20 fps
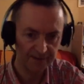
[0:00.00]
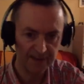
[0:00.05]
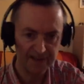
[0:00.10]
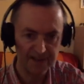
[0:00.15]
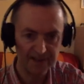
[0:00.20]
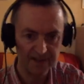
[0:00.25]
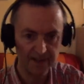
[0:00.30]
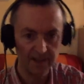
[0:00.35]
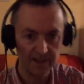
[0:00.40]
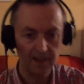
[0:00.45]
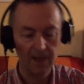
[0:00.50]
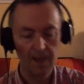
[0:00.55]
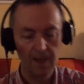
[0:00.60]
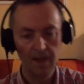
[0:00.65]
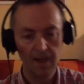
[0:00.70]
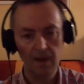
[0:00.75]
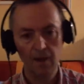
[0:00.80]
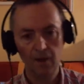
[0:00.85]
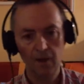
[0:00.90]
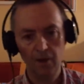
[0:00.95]

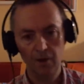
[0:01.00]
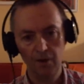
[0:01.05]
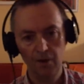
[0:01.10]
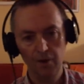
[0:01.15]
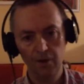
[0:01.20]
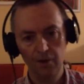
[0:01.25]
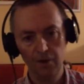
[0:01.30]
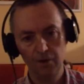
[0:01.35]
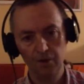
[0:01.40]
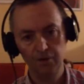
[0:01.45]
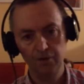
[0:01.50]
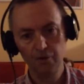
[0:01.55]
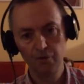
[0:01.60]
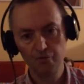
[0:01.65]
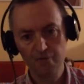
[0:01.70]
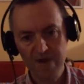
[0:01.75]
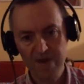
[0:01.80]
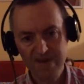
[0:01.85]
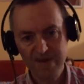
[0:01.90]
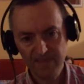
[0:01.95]
things uh, to
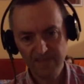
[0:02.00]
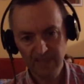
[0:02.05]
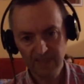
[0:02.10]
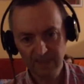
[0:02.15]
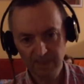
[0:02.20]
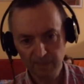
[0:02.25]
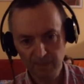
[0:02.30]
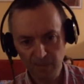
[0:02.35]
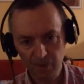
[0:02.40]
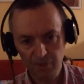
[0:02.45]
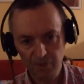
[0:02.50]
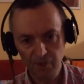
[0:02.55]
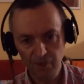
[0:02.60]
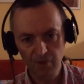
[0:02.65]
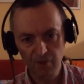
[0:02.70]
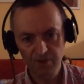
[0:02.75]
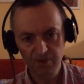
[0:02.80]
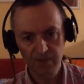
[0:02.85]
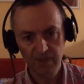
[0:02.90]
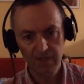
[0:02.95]
rebuild the
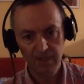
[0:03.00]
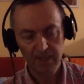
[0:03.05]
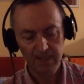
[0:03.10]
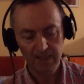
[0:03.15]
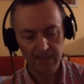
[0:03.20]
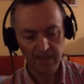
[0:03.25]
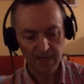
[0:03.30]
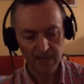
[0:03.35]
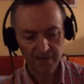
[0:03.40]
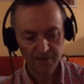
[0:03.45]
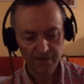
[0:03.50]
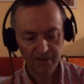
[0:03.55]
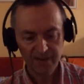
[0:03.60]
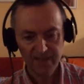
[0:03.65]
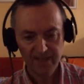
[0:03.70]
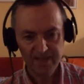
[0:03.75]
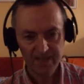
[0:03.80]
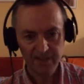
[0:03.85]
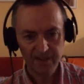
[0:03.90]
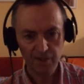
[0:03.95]
modules.
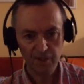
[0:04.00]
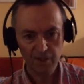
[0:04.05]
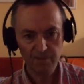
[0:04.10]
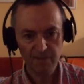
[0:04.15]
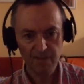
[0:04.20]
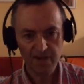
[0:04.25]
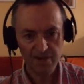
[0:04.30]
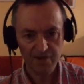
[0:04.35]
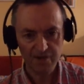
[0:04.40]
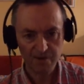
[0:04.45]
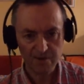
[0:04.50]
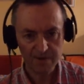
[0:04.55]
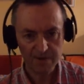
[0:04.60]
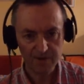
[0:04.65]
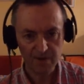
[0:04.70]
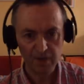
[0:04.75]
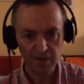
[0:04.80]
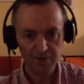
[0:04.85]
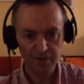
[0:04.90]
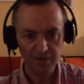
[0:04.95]
Everything is done by a
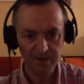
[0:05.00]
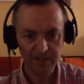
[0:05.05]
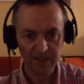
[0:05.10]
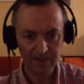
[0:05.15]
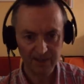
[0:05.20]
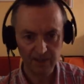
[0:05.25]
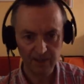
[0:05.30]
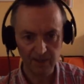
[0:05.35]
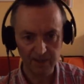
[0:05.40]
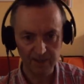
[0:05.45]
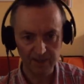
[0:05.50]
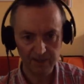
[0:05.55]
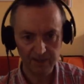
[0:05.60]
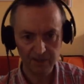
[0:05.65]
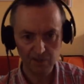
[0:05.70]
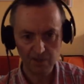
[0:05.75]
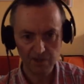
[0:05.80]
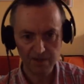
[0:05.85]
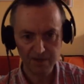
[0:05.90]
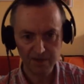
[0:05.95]
script and a calculate.
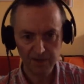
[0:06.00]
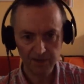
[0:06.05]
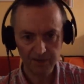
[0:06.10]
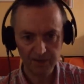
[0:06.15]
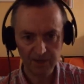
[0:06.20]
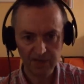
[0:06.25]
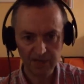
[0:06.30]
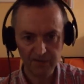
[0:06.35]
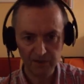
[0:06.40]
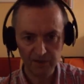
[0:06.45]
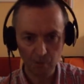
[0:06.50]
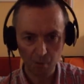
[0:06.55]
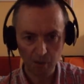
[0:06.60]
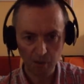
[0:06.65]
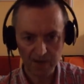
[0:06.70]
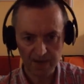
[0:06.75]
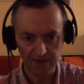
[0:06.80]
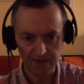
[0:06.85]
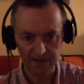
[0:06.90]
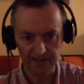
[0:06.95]
You're not even
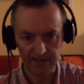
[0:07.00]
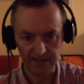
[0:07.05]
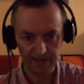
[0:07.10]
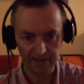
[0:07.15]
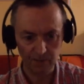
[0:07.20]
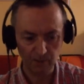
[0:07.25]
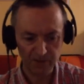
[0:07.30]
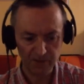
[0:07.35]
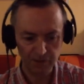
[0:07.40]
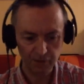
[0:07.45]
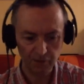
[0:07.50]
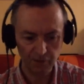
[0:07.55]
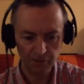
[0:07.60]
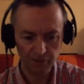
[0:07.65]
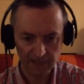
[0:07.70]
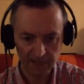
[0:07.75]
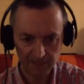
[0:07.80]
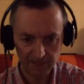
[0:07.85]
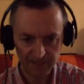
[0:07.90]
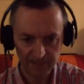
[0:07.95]
aware of that. When you do
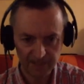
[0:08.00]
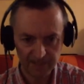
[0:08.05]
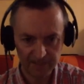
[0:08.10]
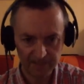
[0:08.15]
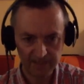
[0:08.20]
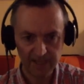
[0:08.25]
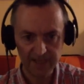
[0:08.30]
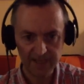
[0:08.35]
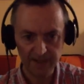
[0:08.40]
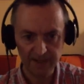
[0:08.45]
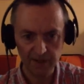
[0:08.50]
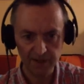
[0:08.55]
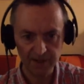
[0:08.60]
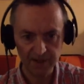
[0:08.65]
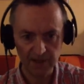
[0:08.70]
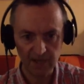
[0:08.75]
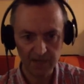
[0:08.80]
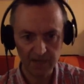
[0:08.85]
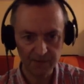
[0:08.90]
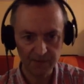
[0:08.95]
the update, it
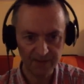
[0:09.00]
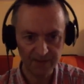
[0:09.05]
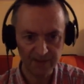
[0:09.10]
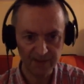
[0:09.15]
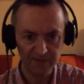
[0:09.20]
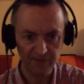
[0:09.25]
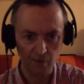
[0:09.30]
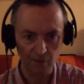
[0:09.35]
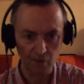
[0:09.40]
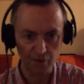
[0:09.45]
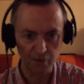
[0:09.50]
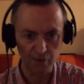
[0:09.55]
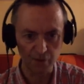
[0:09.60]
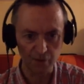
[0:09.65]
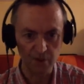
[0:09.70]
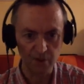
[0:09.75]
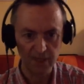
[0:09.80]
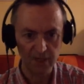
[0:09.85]
does everything for you.